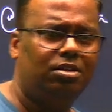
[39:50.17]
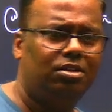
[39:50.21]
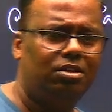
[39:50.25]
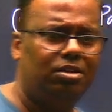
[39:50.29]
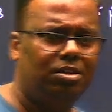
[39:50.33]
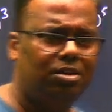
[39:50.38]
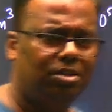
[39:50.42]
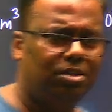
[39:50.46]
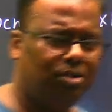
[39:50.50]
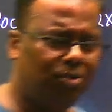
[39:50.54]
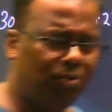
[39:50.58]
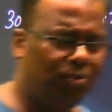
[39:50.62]

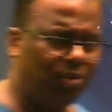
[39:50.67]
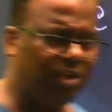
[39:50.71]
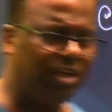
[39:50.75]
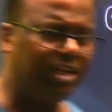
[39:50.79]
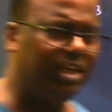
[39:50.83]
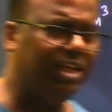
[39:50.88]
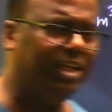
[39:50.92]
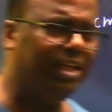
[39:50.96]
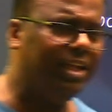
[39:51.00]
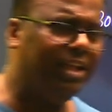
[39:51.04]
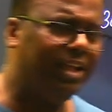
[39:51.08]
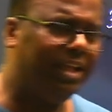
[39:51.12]
You're
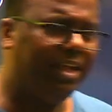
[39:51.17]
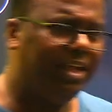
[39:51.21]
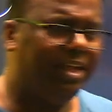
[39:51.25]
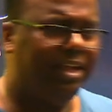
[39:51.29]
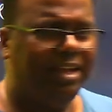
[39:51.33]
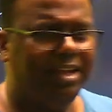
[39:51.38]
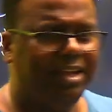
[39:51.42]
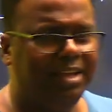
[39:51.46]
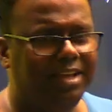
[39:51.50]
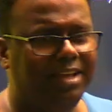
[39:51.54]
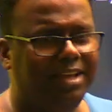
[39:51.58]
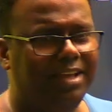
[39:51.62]
kidding?
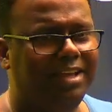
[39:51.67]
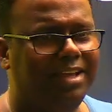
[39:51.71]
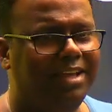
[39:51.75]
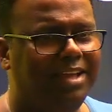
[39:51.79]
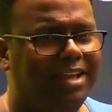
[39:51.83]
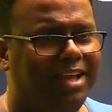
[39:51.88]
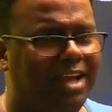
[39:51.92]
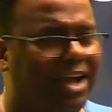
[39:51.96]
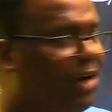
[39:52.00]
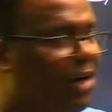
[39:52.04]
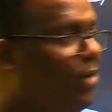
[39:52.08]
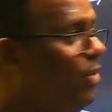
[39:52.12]

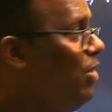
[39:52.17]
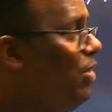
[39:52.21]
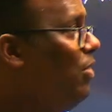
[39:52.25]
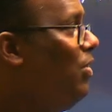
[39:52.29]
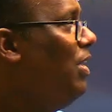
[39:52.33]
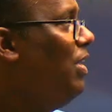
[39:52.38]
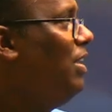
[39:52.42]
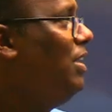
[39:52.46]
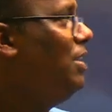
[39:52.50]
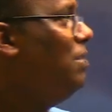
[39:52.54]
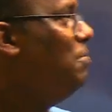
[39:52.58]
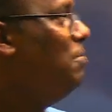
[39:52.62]
How can you
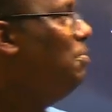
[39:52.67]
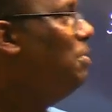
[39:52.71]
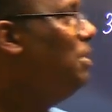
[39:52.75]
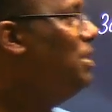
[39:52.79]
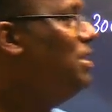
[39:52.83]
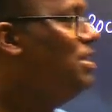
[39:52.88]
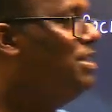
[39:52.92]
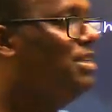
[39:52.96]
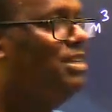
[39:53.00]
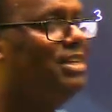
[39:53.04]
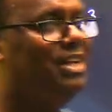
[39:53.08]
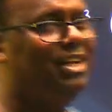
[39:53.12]
get
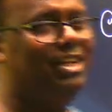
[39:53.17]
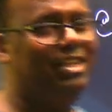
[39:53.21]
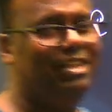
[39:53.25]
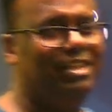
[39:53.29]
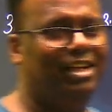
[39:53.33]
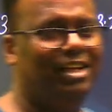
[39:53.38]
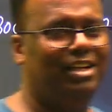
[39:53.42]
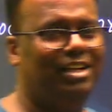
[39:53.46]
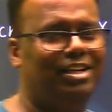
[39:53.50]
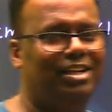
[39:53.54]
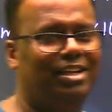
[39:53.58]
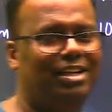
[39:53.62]
temperature like
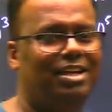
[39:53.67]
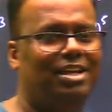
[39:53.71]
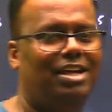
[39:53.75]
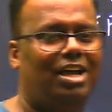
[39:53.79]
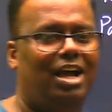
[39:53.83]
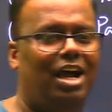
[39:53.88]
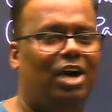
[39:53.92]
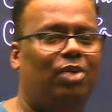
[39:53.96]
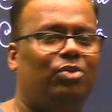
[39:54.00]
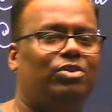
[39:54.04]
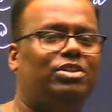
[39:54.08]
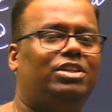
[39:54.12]
that?
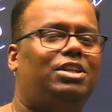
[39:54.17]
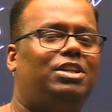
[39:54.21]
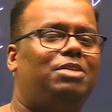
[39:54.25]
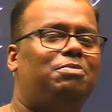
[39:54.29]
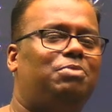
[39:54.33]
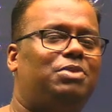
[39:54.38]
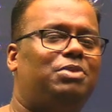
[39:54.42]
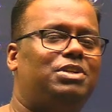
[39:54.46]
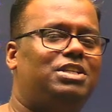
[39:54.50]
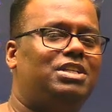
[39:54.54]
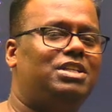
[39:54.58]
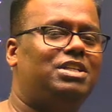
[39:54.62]
How the
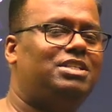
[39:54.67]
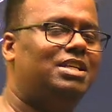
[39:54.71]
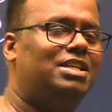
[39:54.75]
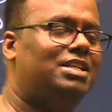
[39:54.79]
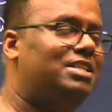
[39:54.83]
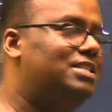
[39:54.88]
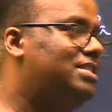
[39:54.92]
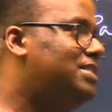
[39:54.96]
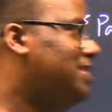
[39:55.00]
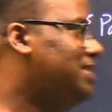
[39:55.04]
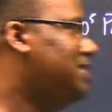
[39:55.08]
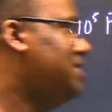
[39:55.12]
temperature in Celsius?